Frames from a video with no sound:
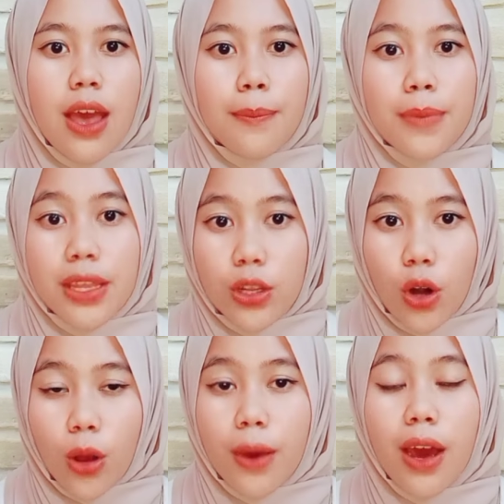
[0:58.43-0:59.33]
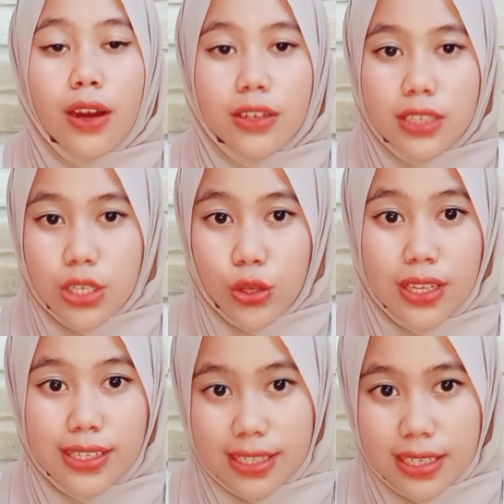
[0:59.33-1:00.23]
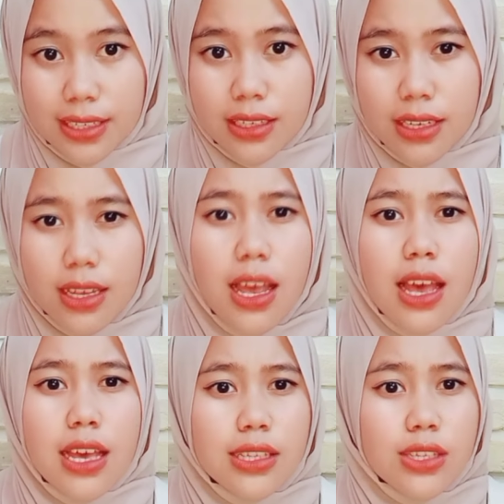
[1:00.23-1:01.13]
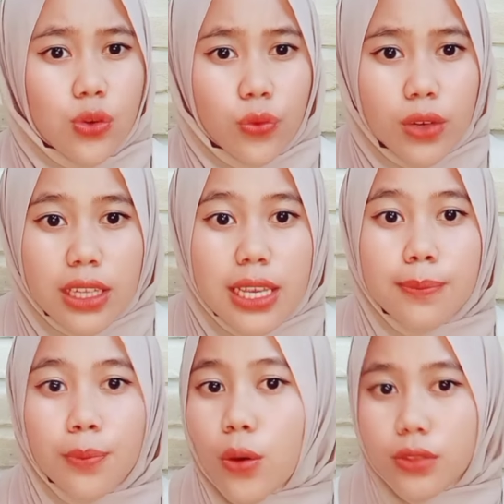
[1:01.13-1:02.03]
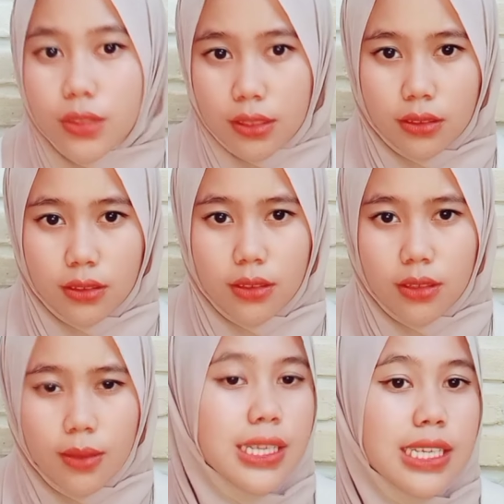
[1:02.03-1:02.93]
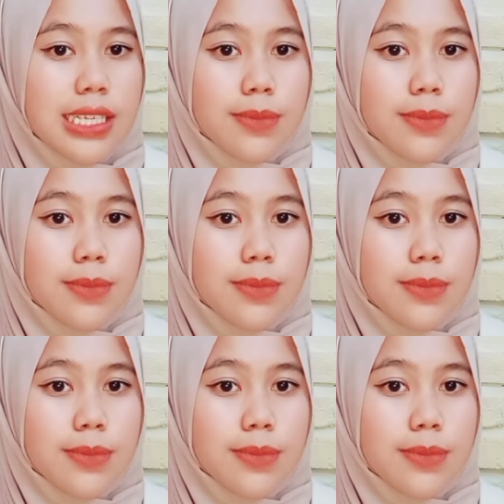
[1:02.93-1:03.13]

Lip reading: Manner of articulation, it's really important because